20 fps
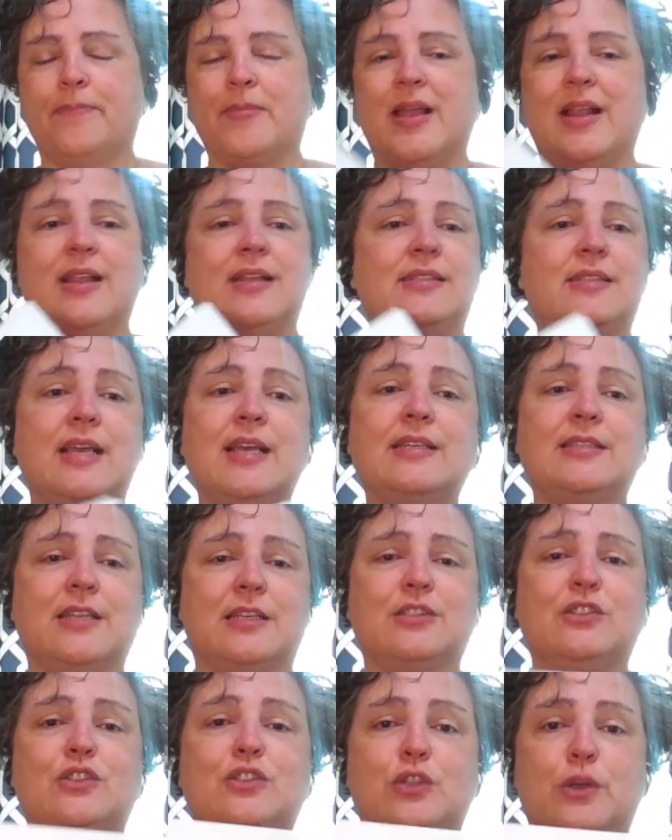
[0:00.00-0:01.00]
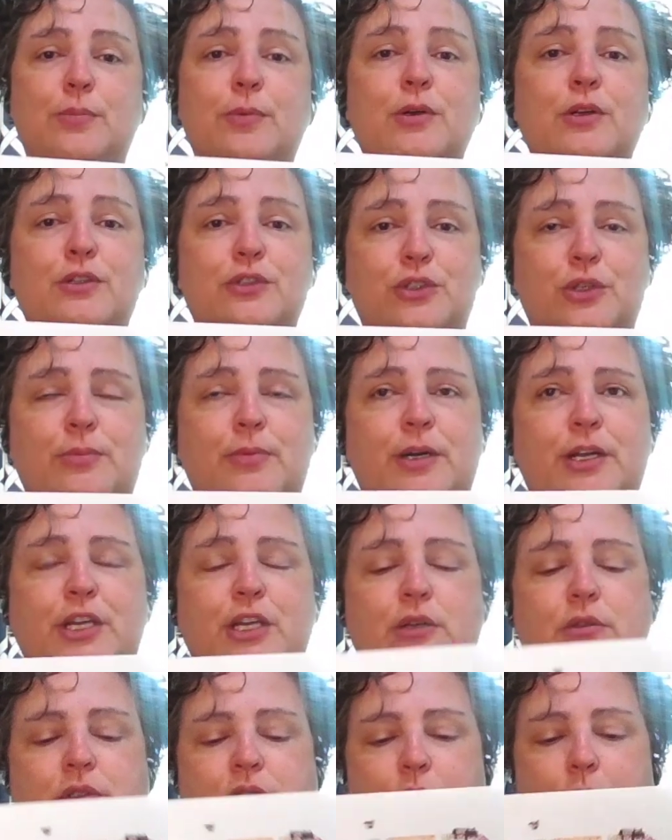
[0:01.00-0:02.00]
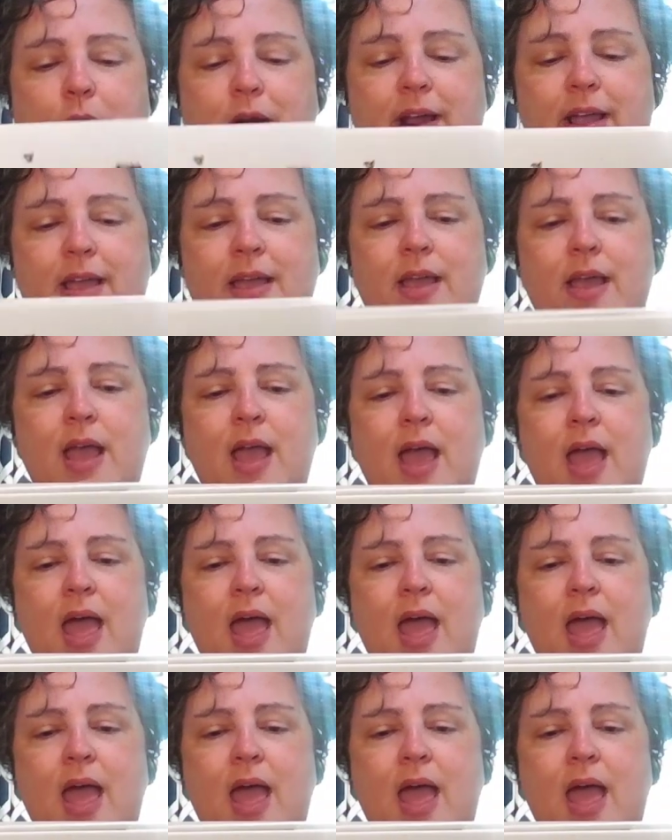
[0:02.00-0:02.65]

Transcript: And this is a super, super cute story.